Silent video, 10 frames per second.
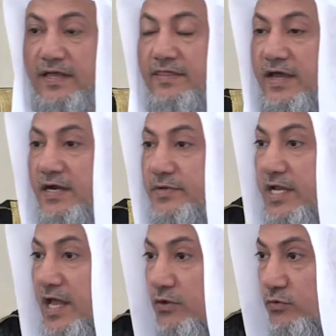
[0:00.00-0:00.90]
The Arabic
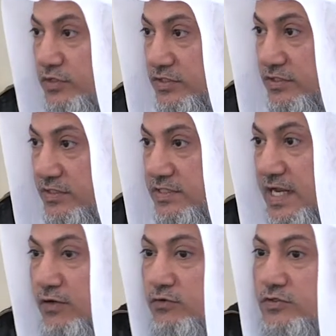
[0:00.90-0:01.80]
language is the
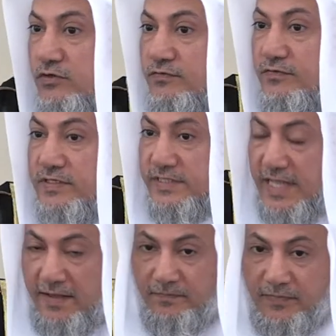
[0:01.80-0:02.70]
language of
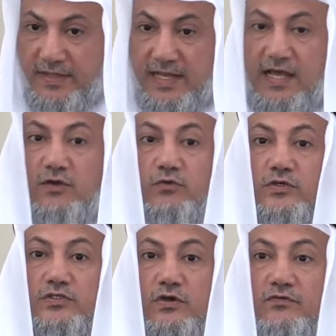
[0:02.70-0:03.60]
Islam, the
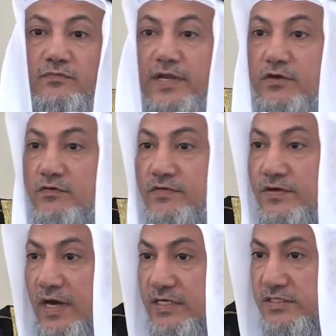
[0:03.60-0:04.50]
language of many of the
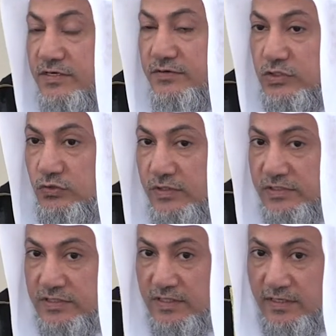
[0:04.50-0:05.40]
rites and
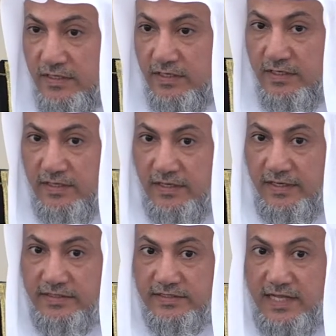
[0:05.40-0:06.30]
rituals in, the, uh,
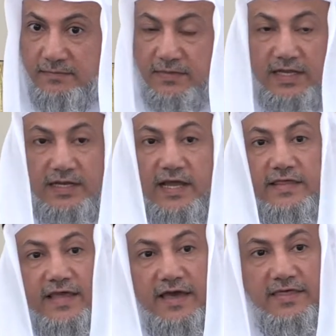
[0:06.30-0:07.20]
in Islam, like
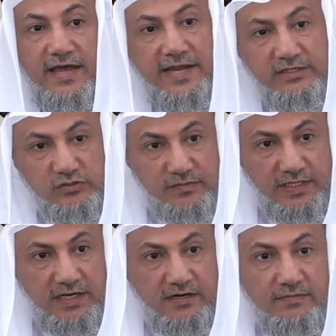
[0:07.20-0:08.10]
the Adhan has to
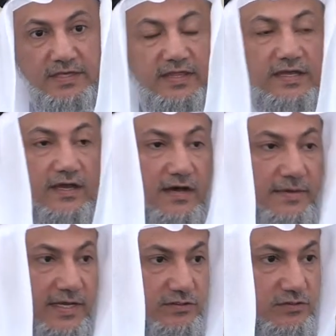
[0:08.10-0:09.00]
be in Arabic, the
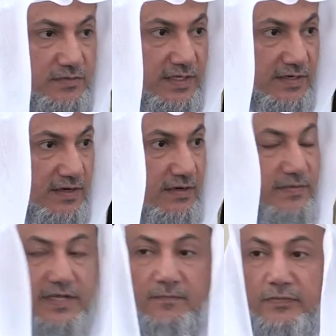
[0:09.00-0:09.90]
Iqama has to be in
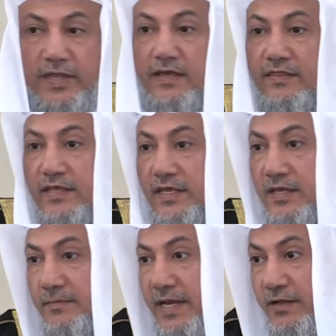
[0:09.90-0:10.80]
Arabic,
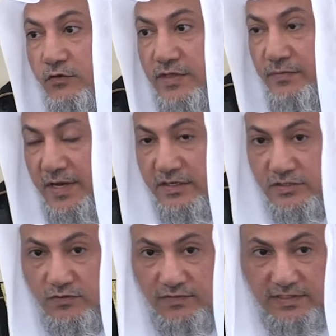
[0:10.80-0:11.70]
the, many of the
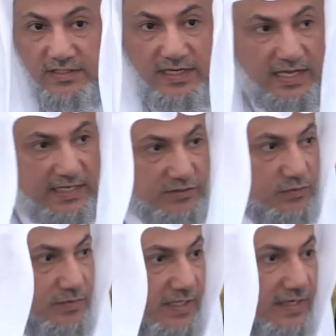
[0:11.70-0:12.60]
pillars of the Salah has
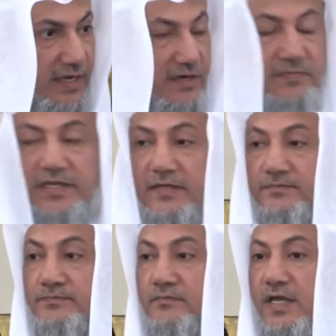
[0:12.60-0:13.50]
to be in Arabic,
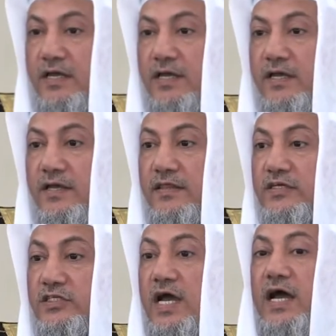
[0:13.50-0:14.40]
uh,
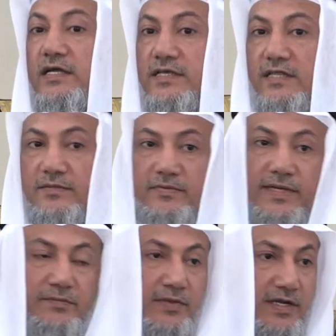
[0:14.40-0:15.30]
the shahada, the
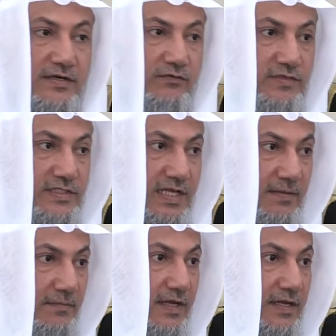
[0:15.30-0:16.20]
main pillar of
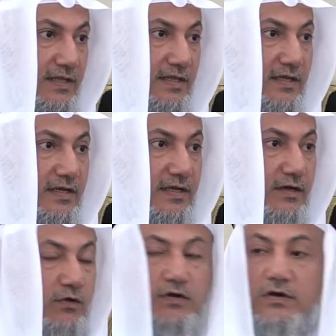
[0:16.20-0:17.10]
Islam, uh,
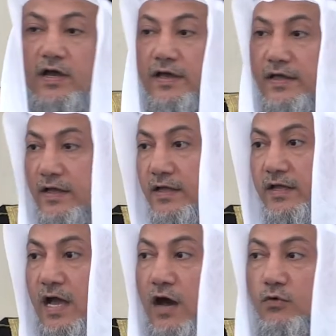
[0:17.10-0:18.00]

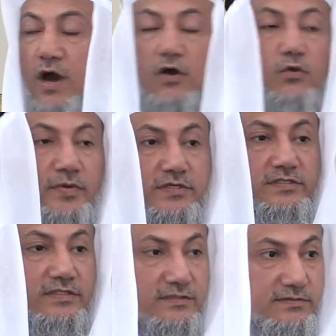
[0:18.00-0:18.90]
uh how, how a
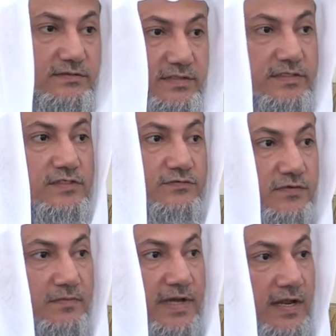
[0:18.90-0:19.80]
person turns
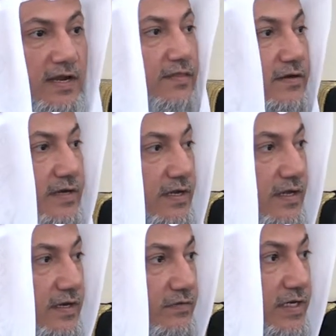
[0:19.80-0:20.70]
from another
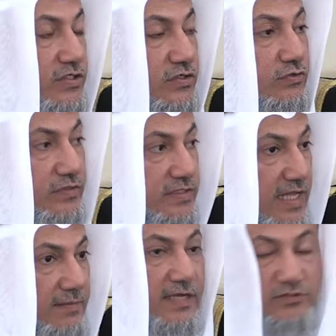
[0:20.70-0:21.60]
uh, religion to
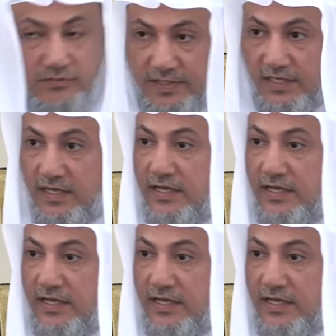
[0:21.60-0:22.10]
Islam has to be